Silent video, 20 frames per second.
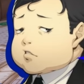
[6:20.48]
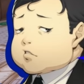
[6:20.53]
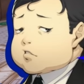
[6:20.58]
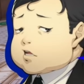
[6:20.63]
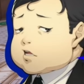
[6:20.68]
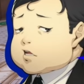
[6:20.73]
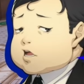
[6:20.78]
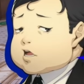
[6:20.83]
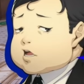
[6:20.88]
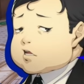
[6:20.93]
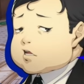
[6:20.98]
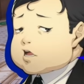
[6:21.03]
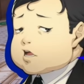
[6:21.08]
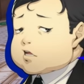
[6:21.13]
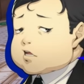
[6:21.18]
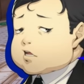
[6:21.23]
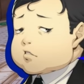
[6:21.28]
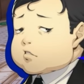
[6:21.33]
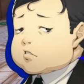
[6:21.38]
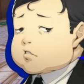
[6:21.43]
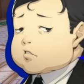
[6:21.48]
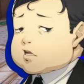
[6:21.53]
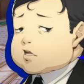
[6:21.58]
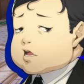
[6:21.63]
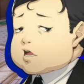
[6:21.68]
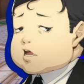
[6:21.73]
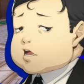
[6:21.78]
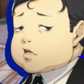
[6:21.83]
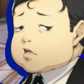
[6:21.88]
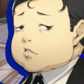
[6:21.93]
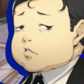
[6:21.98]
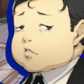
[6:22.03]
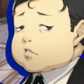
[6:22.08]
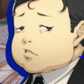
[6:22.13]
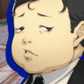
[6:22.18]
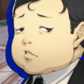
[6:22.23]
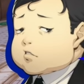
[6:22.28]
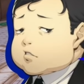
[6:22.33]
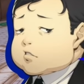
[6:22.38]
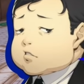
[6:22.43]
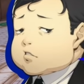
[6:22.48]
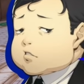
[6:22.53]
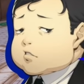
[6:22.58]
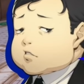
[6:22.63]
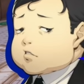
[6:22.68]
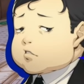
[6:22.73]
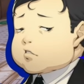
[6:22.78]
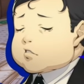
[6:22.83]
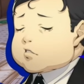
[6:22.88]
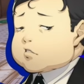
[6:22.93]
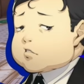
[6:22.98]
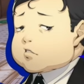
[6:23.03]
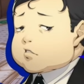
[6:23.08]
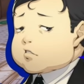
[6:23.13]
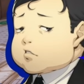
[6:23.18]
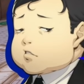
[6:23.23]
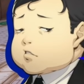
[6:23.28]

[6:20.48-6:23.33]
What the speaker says: But I have nothing to say about this fat, disgusting slob.